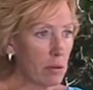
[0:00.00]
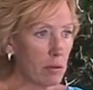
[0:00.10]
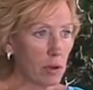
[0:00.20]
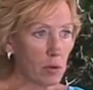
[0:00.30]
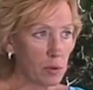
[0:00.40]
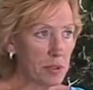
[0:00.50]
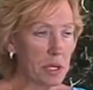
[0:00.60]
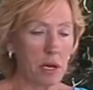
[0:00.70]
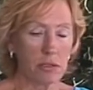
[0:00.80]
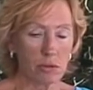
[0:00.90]
the group
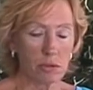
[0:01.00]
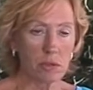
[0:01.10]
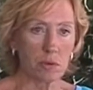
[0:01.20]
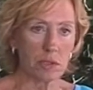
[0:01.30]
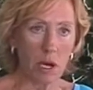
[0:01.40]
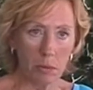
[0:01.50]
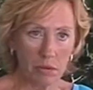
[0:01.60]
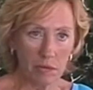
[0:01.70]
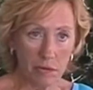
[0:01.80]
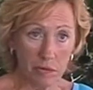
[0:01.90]
schedules, what type
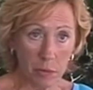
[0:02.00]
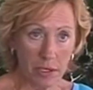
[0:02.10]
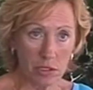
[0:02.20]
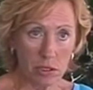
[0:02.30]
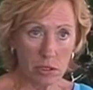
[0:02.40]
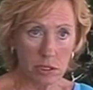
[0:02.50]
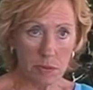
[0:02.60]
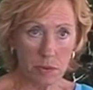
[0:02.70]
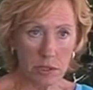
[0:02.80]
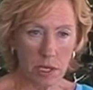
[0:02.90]
of information is
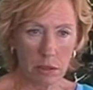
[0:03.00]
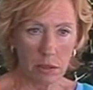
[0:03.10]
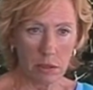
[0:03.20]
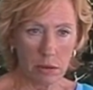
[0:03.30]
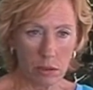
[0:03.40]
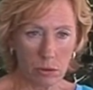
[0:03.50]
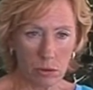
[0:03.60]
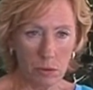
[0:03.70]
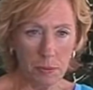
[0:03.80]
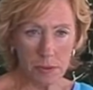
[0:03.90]
presented in the
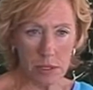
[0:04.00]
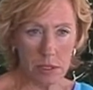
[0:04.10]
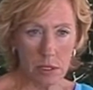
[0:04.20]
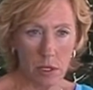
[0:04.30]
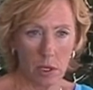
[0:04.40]
groups,